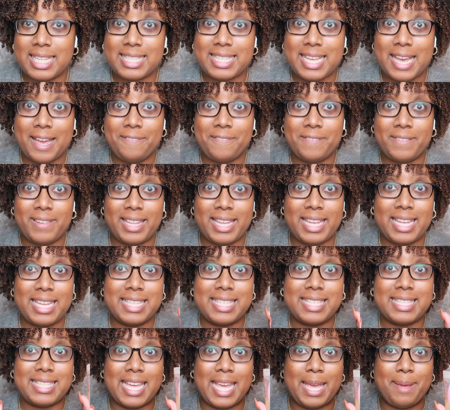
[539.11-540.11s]
definitely
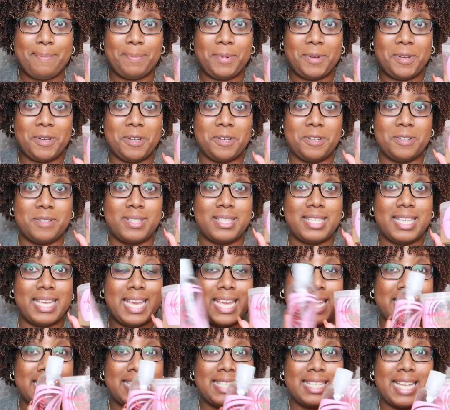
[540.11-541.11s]
staples
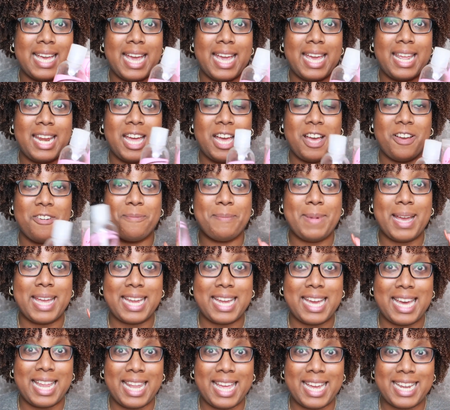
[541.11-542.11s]
inside of my
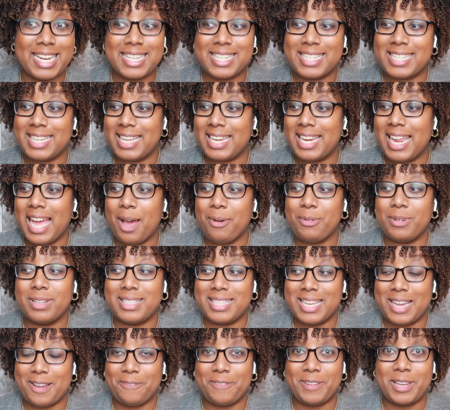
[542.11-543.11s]
collection. I would
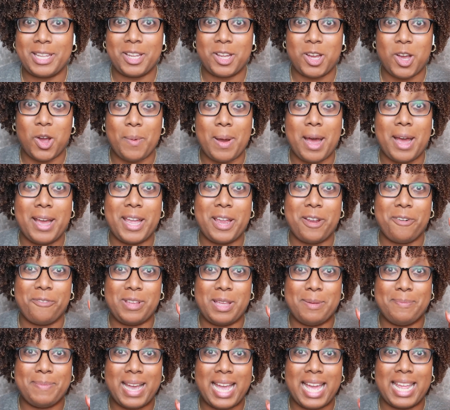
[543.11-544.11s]
definitely go out and
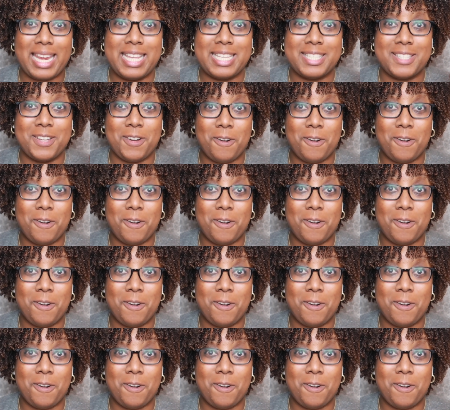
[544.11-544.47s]
rebuy these